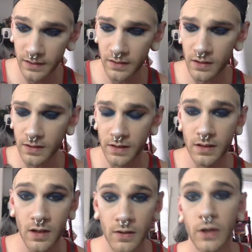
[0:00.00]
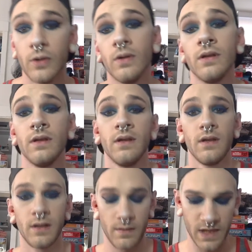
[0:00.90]
It's called Sorrow.
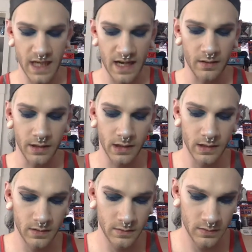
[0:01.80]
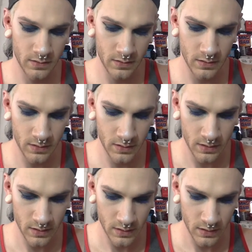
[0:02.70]
It's a metallic.
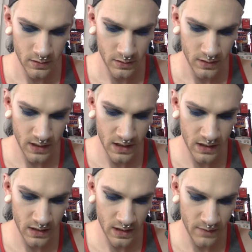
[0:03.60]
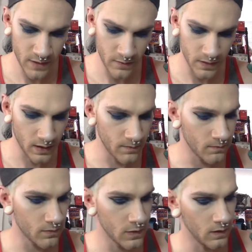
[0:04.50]
They just came out with
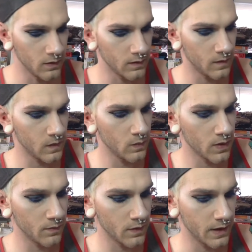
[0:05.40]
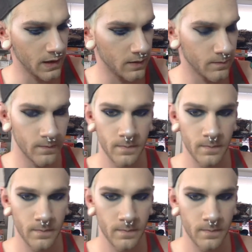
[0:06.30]
them, and they're super pretty.